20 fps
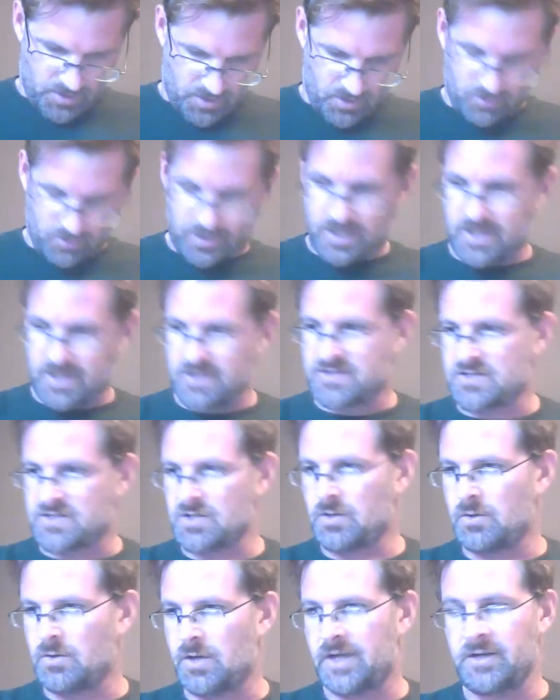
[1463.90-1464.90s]
Okay,
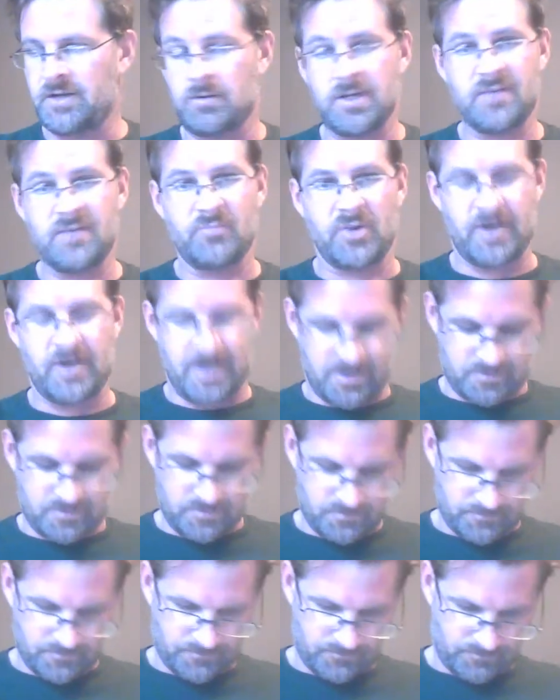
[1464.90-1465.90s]
so I don't have
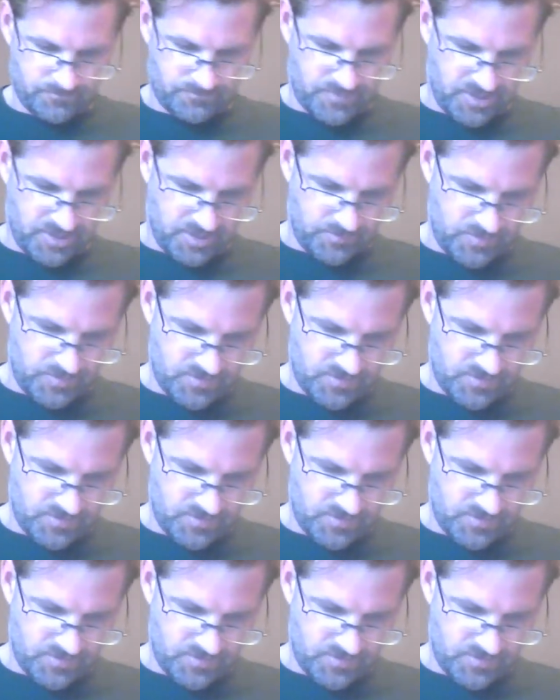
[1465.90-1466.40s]
brown, but I'm